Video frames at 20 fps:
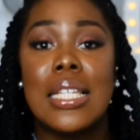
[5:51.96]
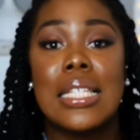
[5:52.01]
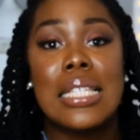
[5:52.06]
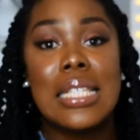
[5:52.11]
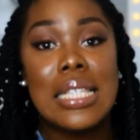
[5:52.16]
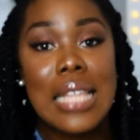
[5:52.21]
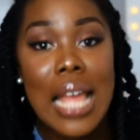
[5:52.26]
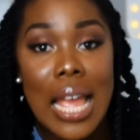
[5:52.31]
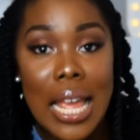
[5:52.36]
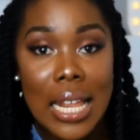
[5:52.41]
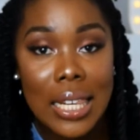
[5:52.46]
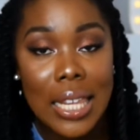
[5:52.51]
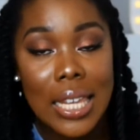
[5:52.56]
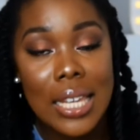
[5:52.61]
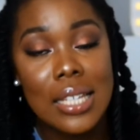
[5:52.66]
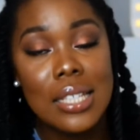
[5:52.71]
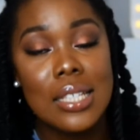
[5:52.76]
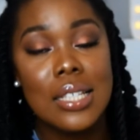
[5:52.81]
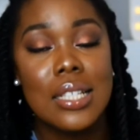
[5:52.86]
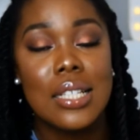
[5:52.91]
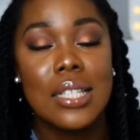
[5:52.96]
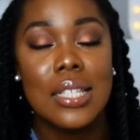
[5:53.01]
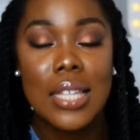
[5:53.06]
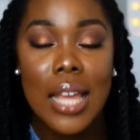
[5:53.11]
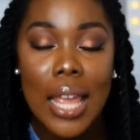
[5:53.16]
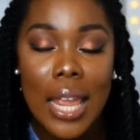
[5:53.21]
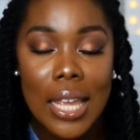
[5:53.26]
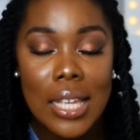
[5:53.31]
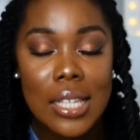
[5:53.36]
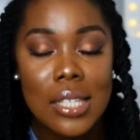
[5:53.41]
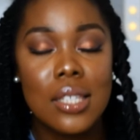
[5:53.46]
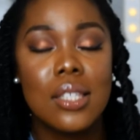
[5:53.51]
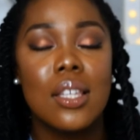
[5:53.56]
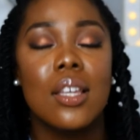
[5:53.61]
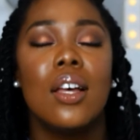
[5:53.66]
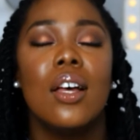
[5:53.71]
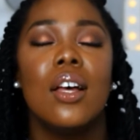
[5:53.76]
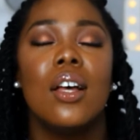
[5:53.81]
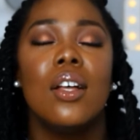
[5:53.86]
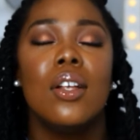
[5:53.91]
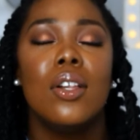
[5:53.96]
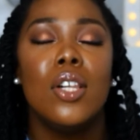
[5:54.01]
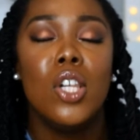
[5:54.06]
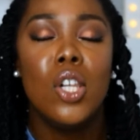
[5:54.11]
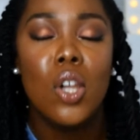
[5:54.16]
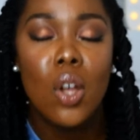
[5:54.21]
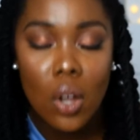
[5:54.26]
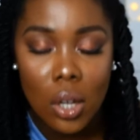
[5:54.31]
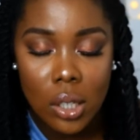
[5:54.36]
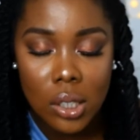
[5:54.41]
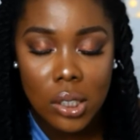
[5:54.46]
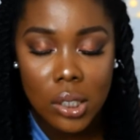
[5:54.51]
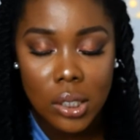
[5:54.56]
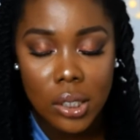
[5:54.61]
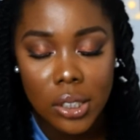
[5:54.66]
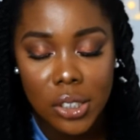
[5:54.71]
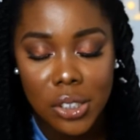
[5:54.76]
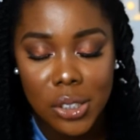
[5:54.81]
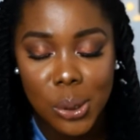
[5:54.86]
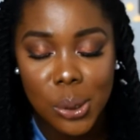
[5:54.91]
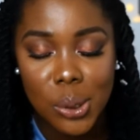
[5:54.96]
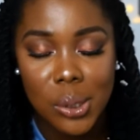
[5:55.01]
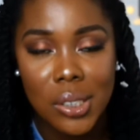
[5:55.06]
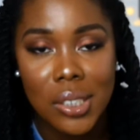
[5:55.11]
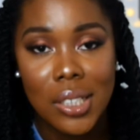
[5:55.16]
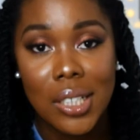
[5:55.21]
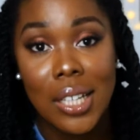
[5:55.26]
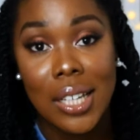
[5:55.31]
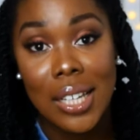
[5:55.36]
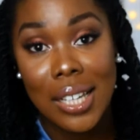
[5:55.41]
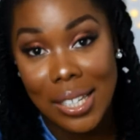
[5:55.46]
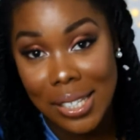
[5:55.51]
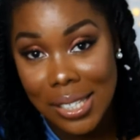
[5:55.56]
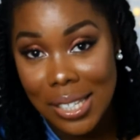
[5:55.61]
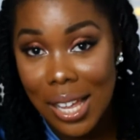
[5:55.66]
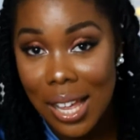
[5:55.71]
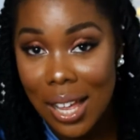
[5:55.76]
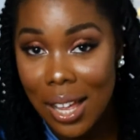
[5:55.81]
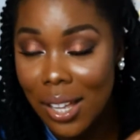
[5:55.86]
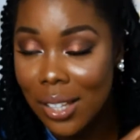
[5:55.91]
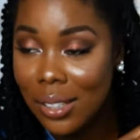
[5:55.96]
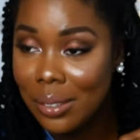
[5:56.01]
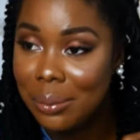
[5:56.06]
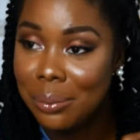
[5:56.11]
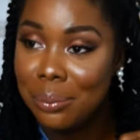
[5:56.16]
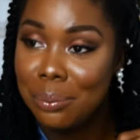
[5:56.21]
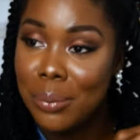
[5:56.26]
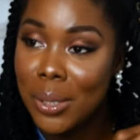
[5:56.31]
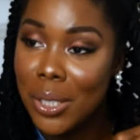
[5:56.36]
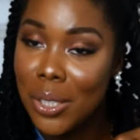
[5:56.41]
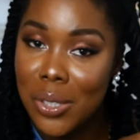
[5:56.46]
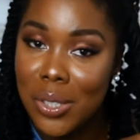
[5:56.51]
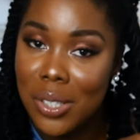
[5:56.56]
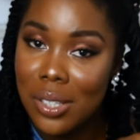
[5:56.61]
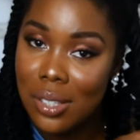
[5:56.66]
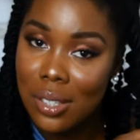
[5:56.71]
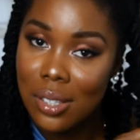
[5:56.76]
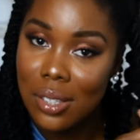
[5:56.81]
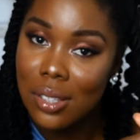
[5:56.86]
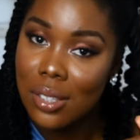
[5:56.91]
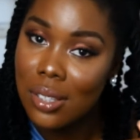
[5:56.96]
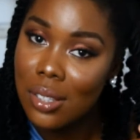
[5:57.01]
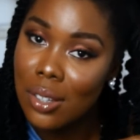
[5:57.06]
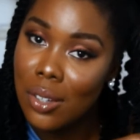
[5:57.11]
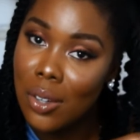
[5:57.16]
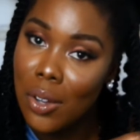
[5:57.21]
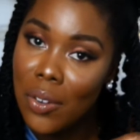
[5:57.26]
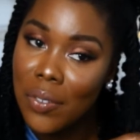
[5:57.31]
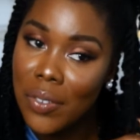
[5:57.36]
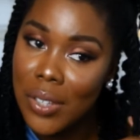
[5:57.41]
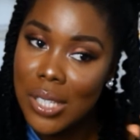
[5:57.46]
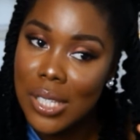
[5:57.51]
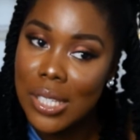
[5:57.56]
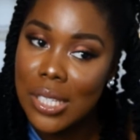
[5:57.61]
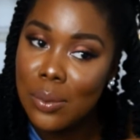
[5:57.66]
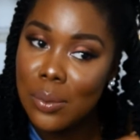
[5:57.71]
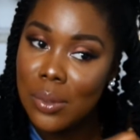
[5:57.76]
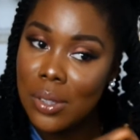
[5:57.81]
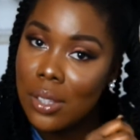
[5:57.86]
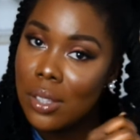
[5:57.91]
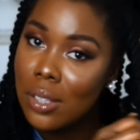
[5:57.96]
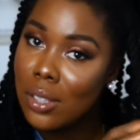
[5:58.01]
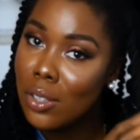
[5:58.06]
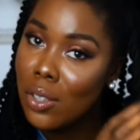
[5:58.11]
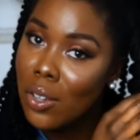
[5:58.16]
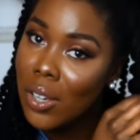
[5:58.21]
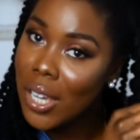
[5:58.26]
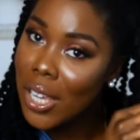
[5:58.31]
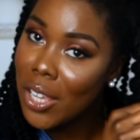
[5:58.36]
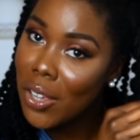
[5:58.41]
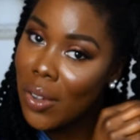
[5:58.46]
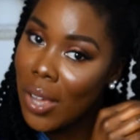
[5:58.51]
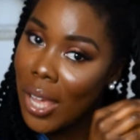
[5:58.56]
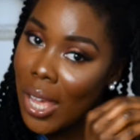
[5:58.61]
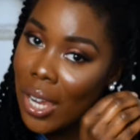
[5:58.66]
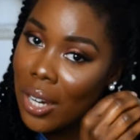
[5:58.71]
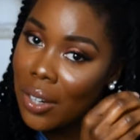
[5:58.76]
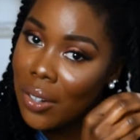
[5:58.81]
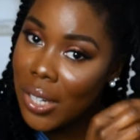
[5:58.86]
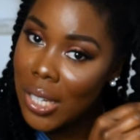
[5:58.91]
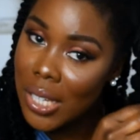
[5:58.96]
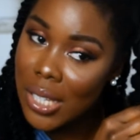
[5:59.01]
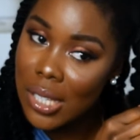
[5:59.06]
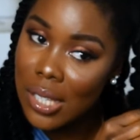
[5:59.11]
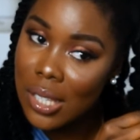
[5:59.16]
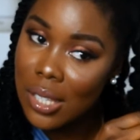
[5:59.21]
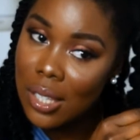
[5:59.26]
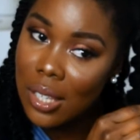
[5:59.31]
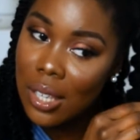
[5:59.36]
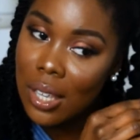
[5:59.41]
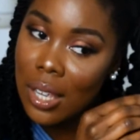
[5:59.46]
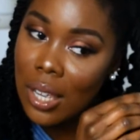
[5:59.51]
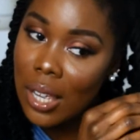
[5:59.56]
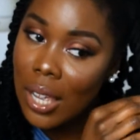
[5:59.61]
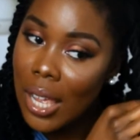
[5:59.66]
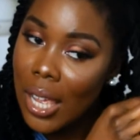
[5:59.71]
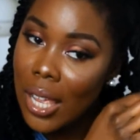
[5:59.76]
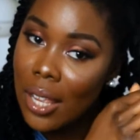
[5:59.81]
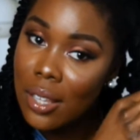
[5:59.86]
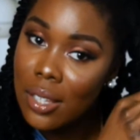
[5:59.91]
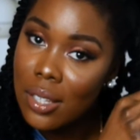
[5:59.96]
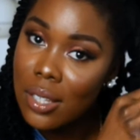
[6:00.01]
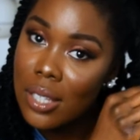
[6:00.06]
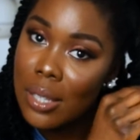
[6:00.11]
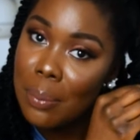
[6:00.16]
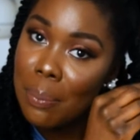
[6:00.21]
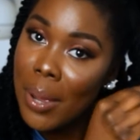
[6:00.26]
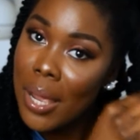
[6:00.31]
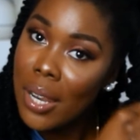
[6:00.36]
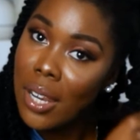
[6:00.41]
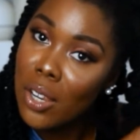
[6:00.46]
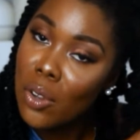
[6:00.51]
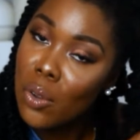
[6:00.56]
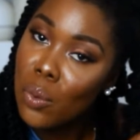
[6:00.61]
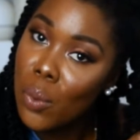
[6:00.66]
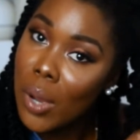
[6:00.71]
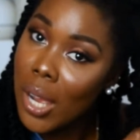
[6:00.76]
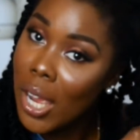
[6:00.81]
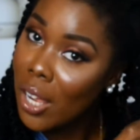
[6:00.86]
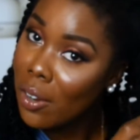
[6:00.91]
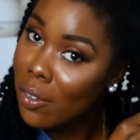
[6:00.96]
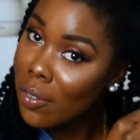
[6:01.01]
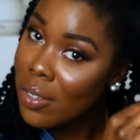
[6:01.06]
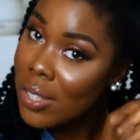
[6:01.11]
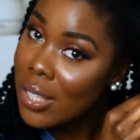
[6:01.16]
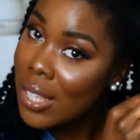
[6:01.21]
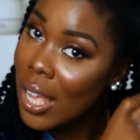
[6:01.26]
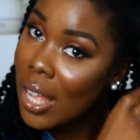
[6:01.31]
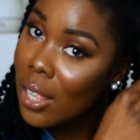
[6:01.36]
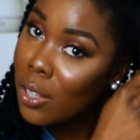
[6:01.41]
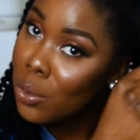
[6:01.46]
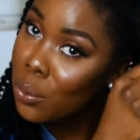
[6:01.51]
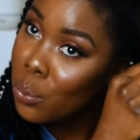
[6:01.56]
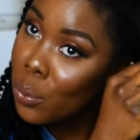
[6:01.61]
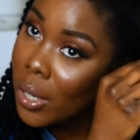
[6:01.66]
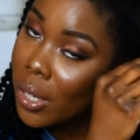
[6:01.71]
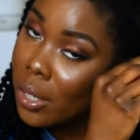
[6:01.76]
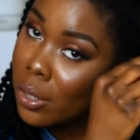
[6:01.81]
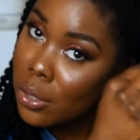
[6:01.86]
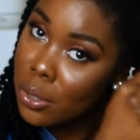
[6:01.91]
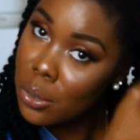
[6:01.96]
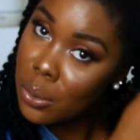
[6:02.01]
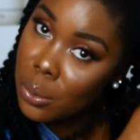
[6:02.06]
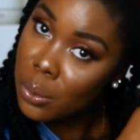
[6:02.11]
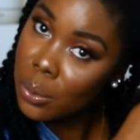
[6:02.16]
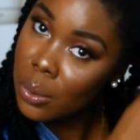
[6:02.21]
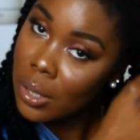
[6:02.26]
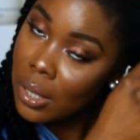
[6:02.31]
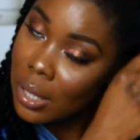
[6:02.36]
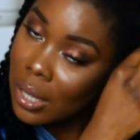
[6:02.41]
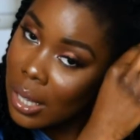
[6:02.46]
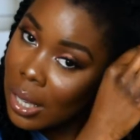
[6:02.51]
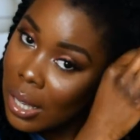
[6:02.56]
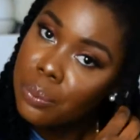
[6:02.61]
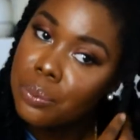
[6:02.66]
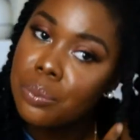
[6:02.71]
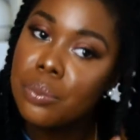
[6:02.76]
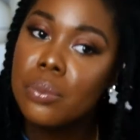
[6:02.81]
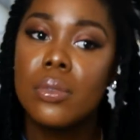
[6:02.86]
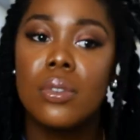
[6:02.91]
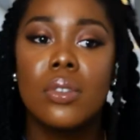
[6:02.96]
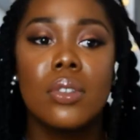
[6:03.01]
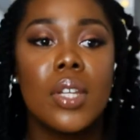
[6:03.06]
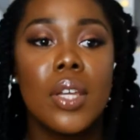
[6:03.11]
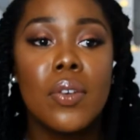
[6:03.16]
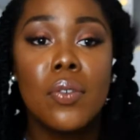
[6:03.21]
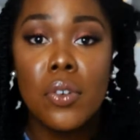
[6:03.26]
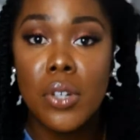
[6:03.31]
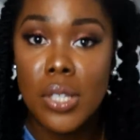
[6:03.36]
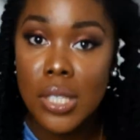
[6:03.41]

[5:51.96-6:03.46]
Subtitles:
Styling takes longer, yeah, because obviously the longer your hair is, and depending on what kind of style you want to do, like